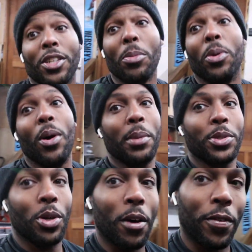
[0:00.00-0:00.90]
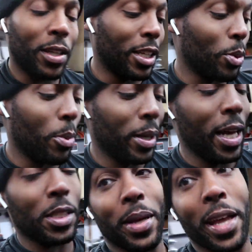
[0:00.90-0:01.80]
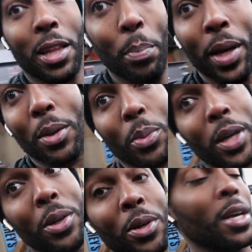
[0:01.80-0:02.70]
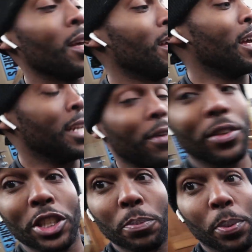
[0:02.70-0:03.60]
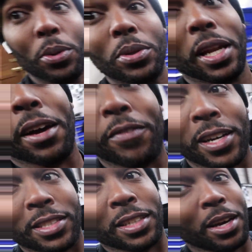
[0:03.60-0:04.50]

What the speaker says: turbo option. So I figured this one would last me. I had the billet wheel. It definitely spooled a lot faster than